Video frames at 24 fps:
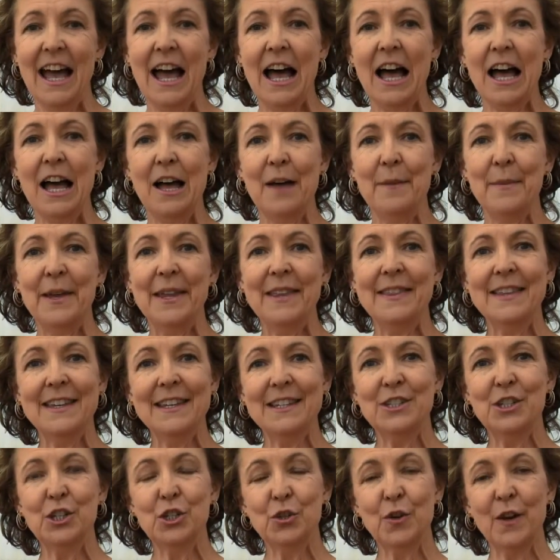And
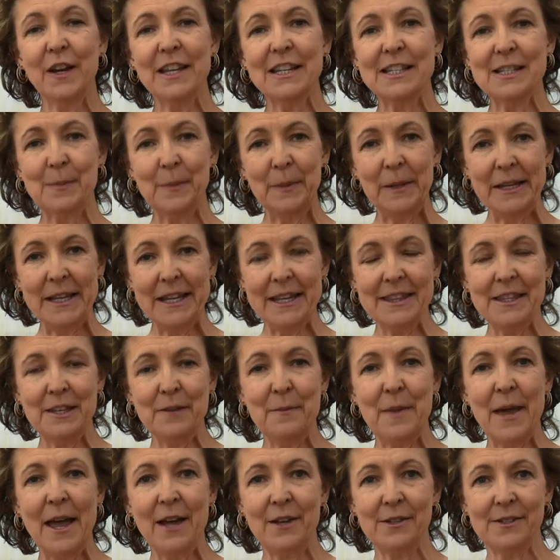then to transplant
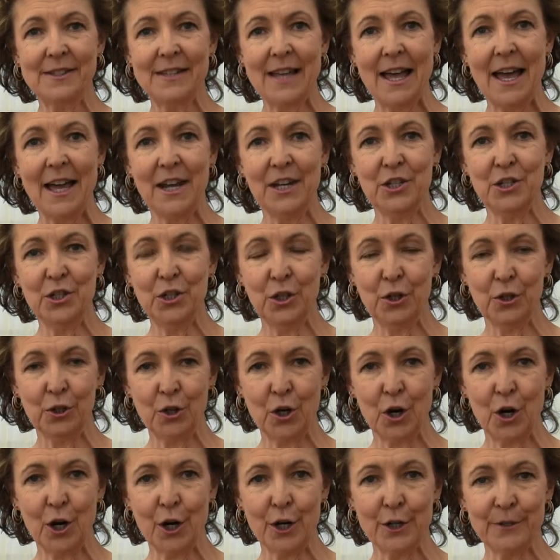them outside into your
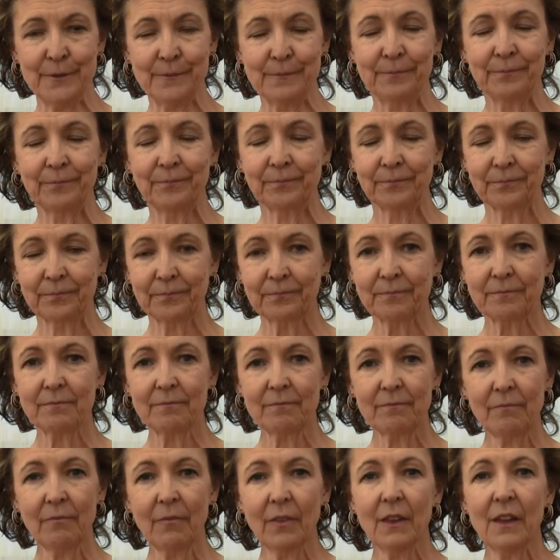garden,
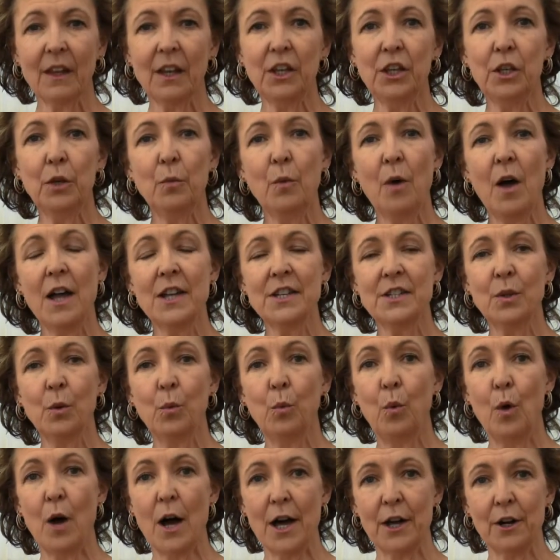you want
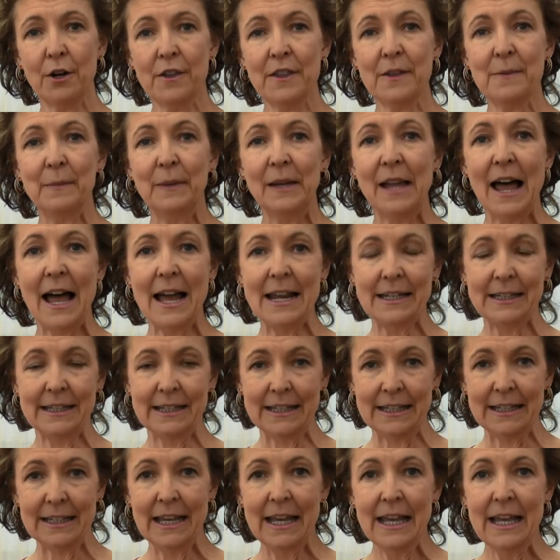to water them lightly.
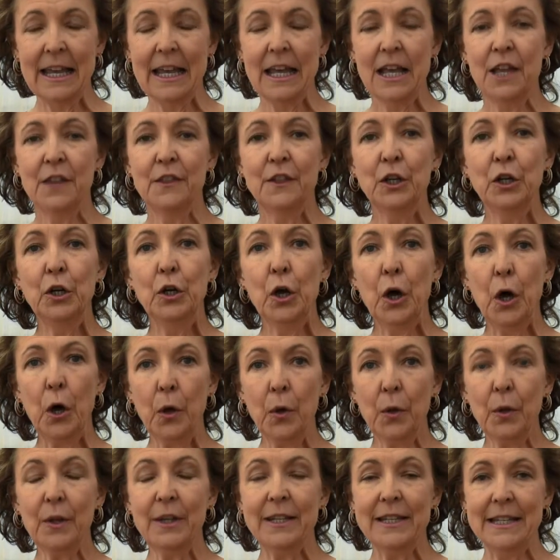The
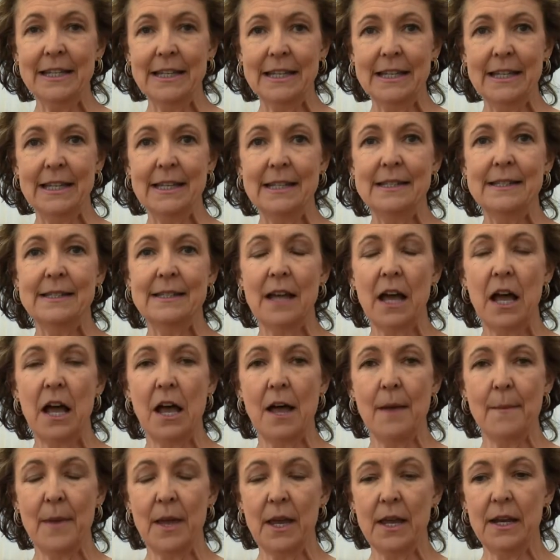goal is,
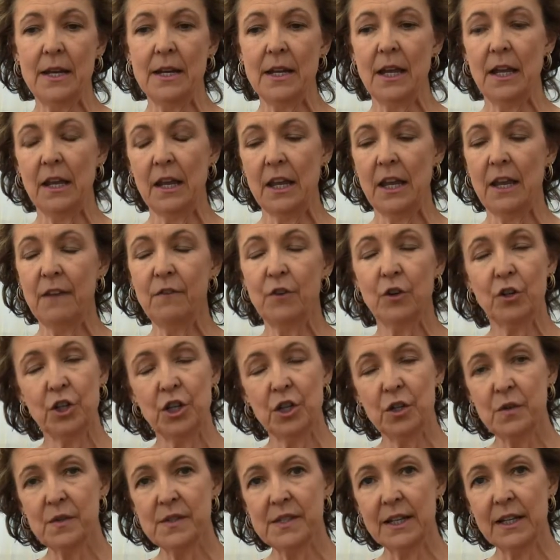and if you're
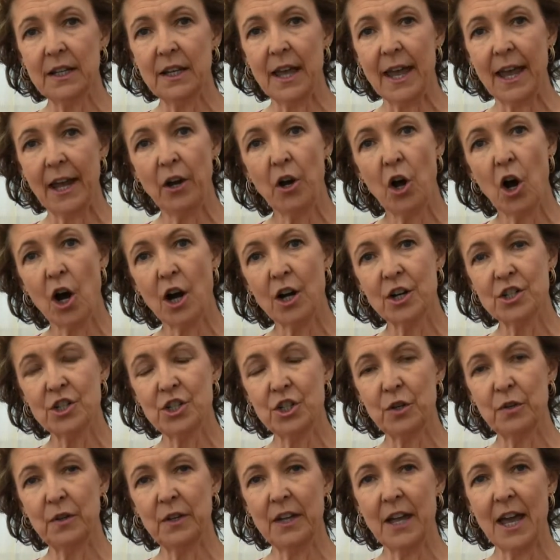using egg
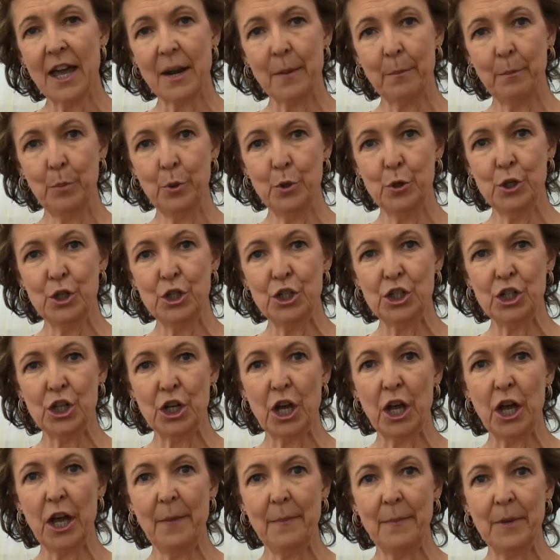cartons, you can kind of push
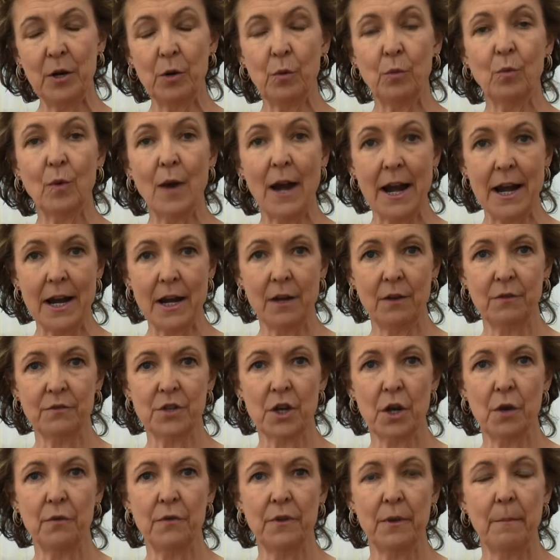up and around
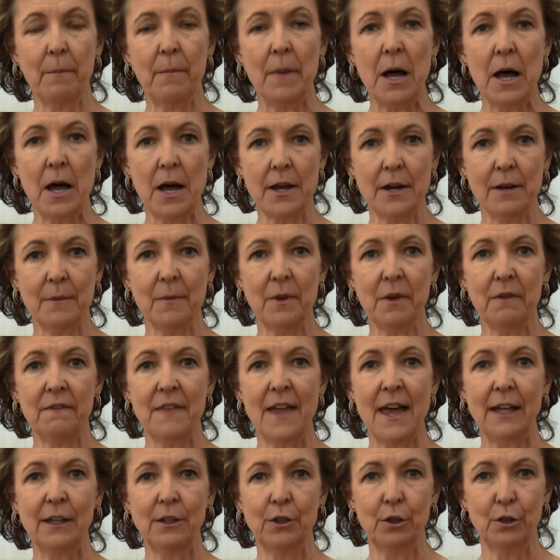on the bottom of
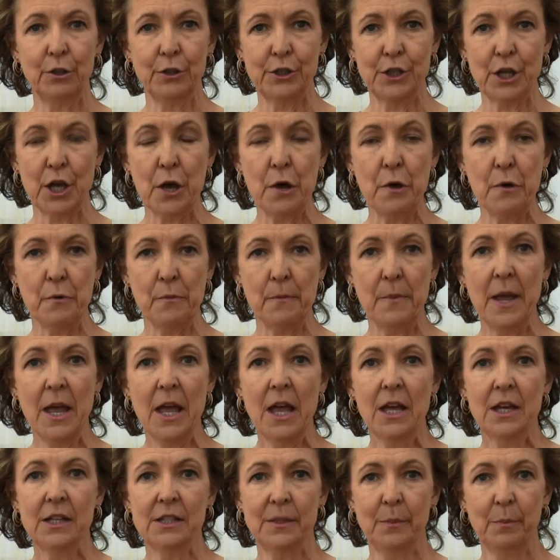that little dome
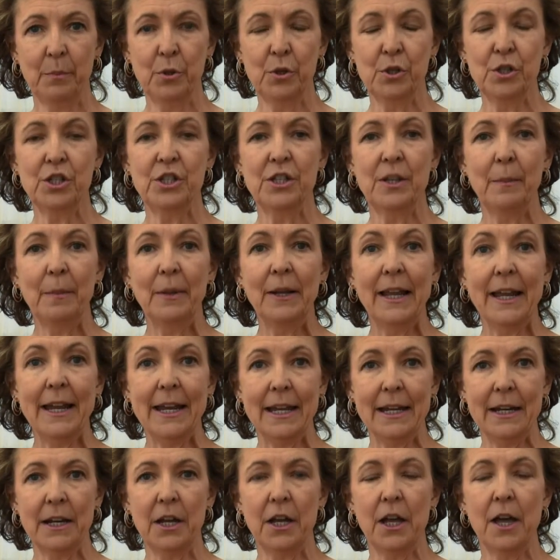to push the
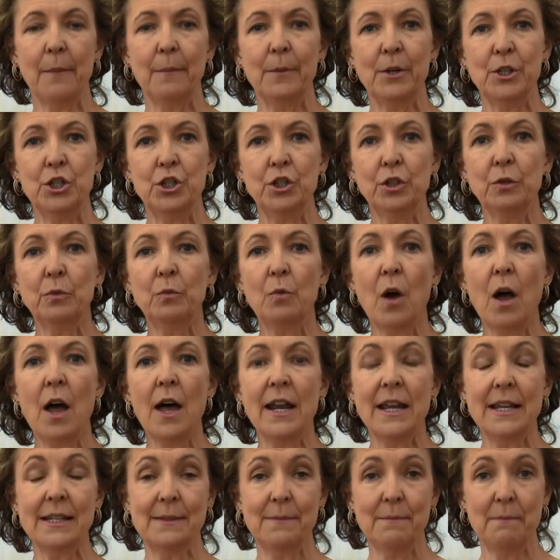plant up. But you
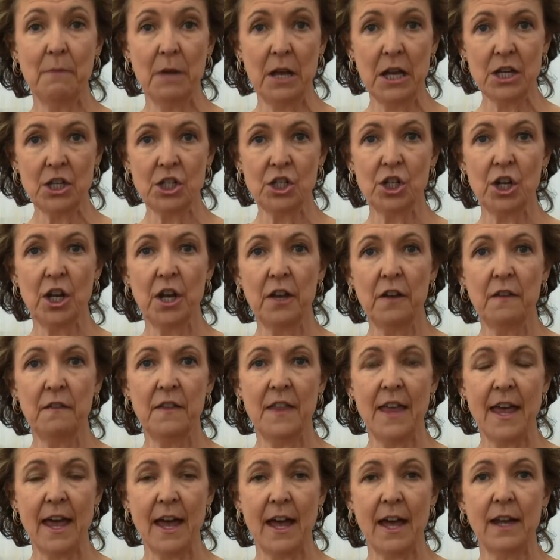want as much of
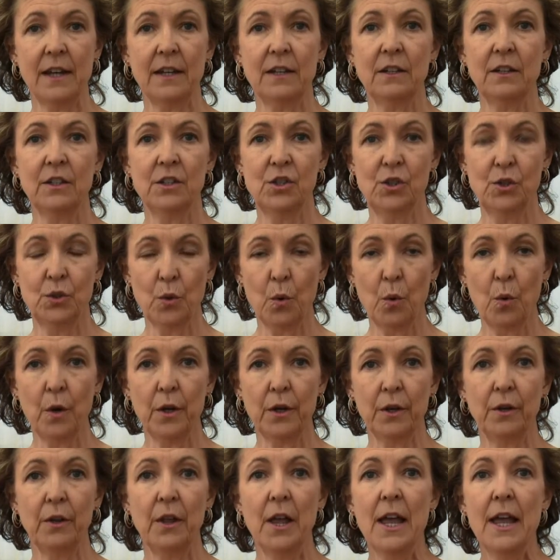that
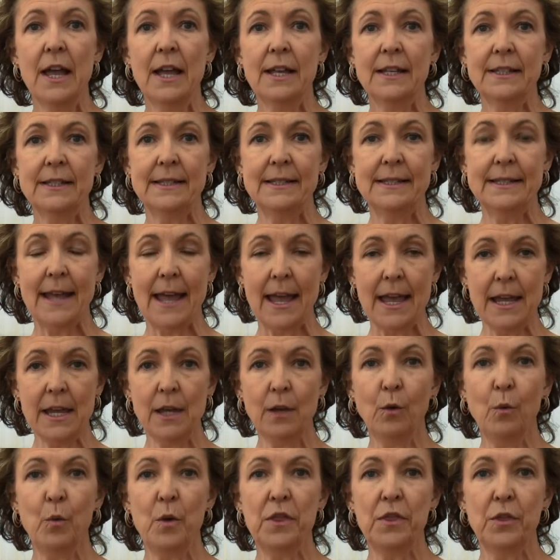soil
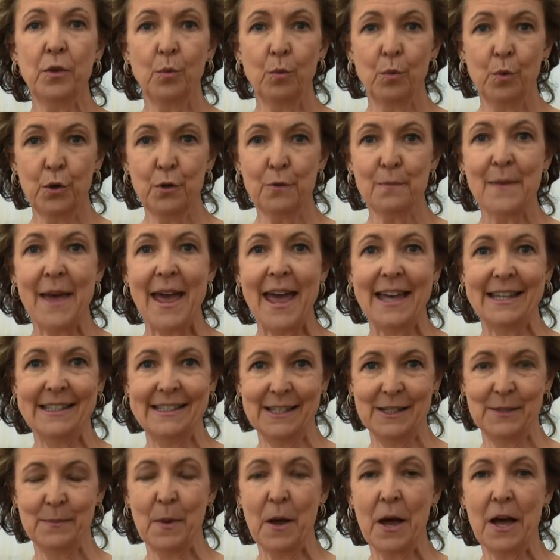staying with the root
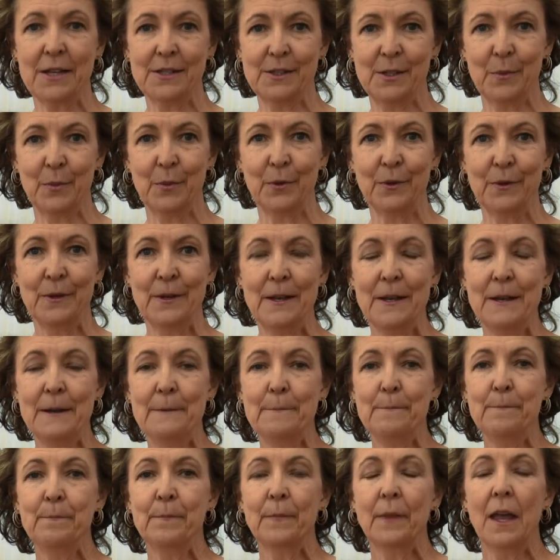mass as possible.
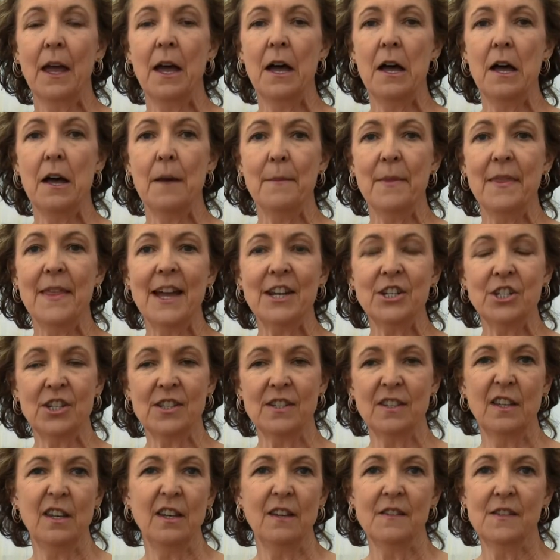That
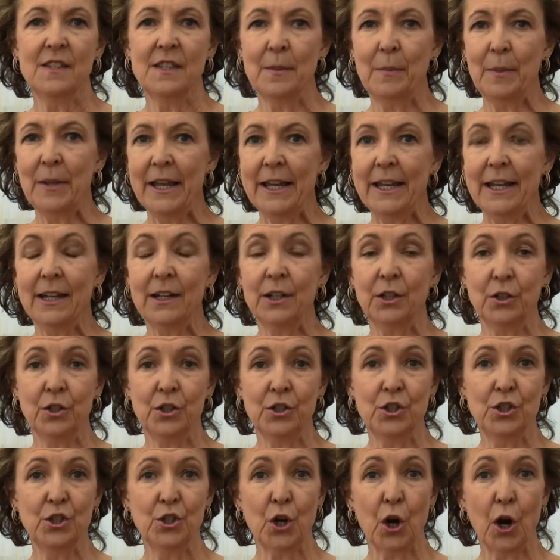just gives the plant a
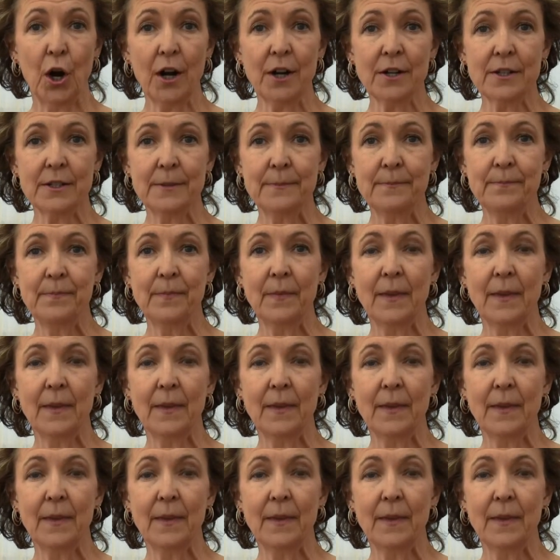good start.